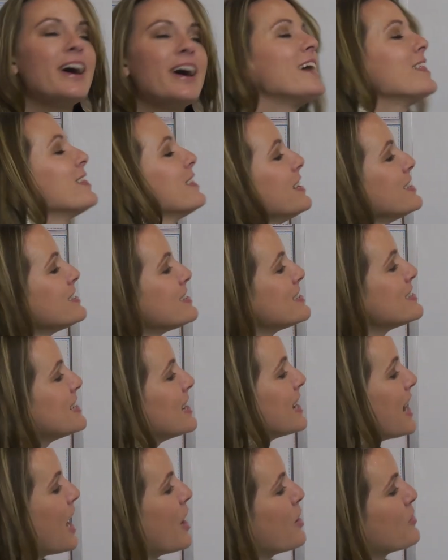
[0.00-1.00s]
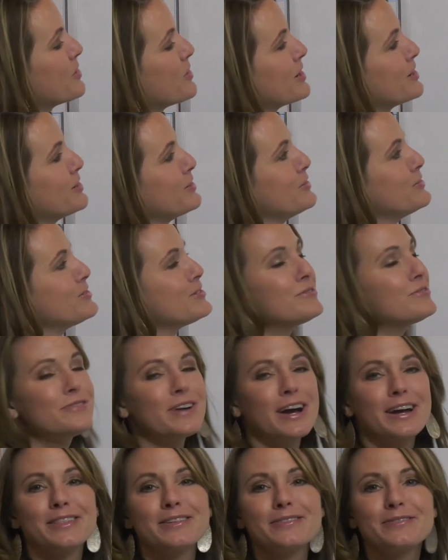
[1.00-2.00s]
and let's see how we can use a
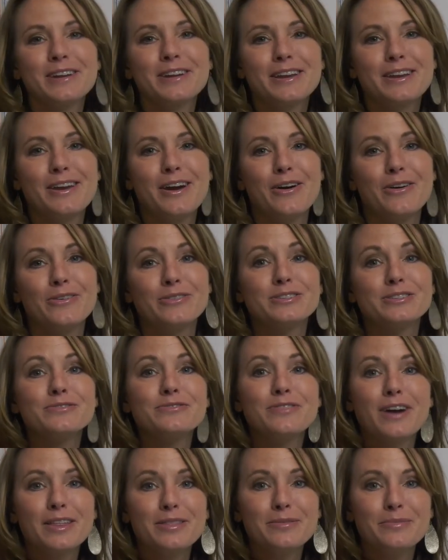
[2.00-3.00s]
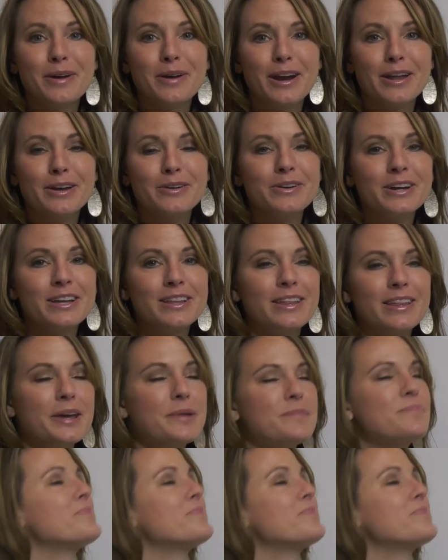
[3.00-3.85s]
fact that we know to find the product quickly.